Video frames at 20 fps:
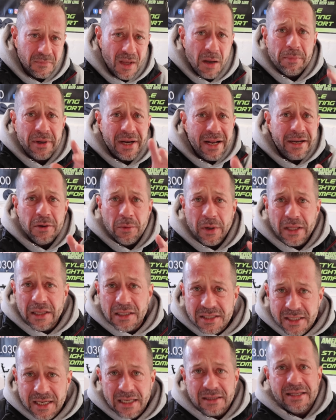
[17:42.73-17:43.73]
But anyway,
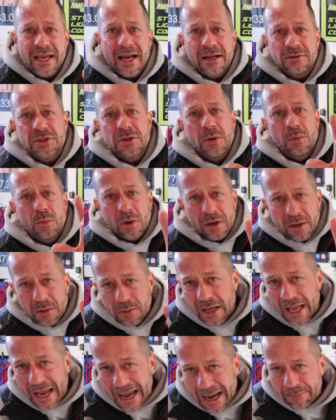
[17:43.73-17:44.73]
let's get down to
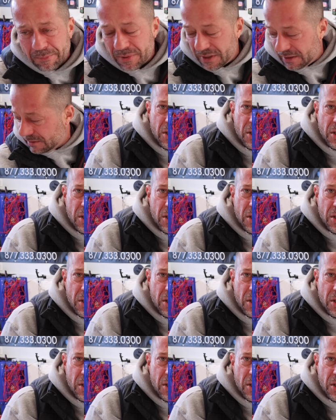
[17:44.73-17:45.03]
what happened.